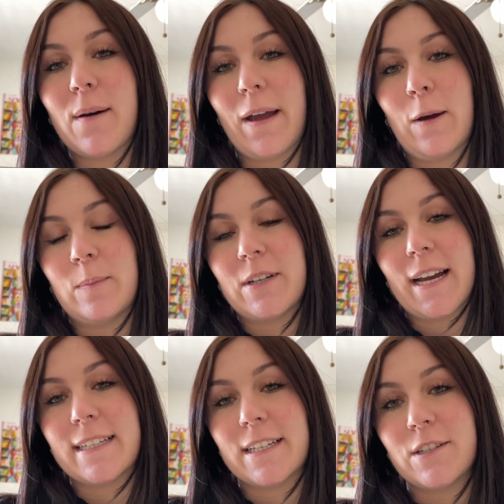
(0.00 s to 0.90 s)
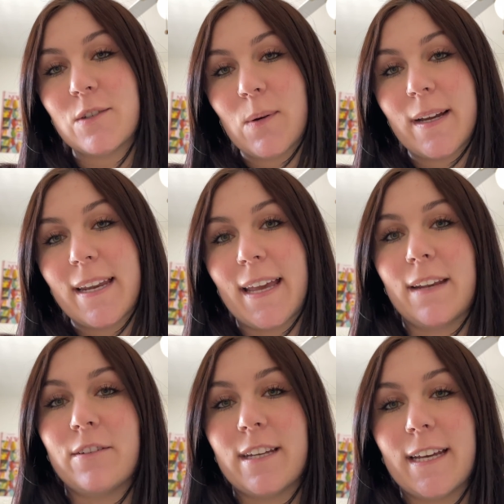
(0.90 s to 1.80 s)
I hope you guys enjoyed, and
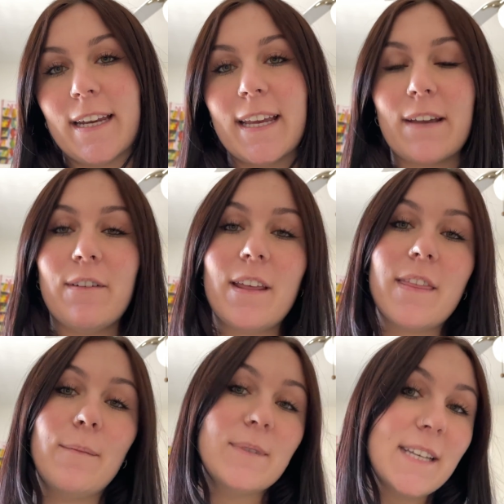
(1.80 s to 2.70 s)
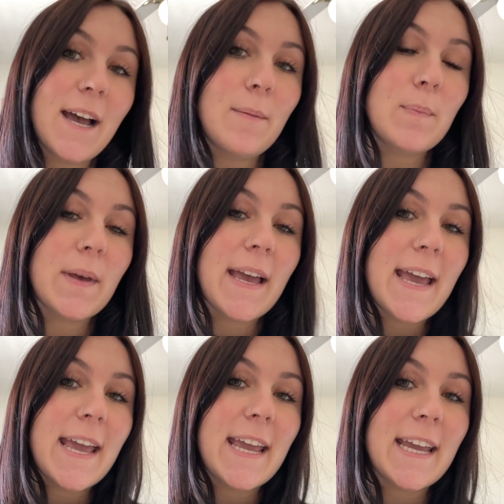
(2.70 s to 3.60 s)
if you did, give it a thumbs up.
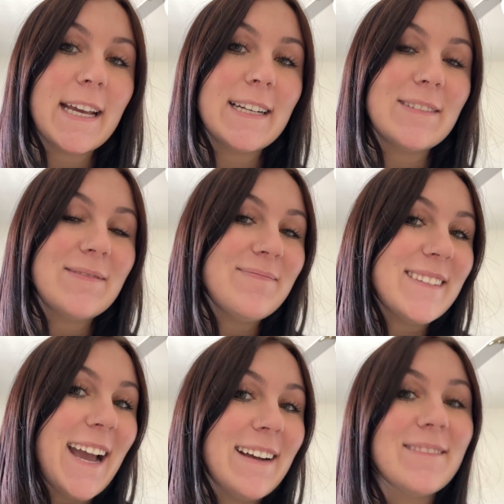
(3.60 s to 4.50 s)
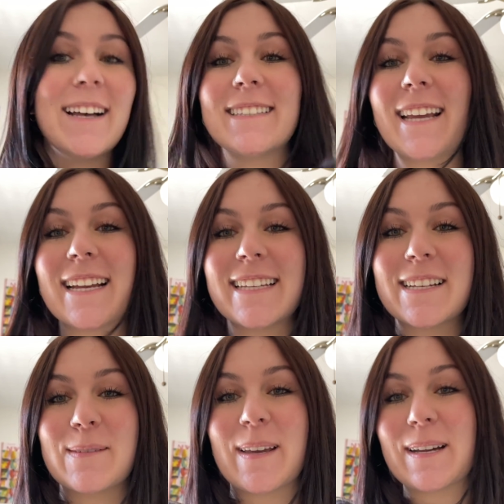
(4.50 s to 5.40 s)
And yeah, I'll see you guys
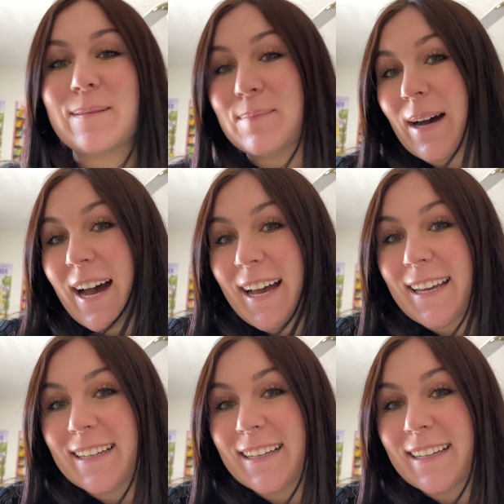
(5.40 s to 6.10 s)
next week. Bye.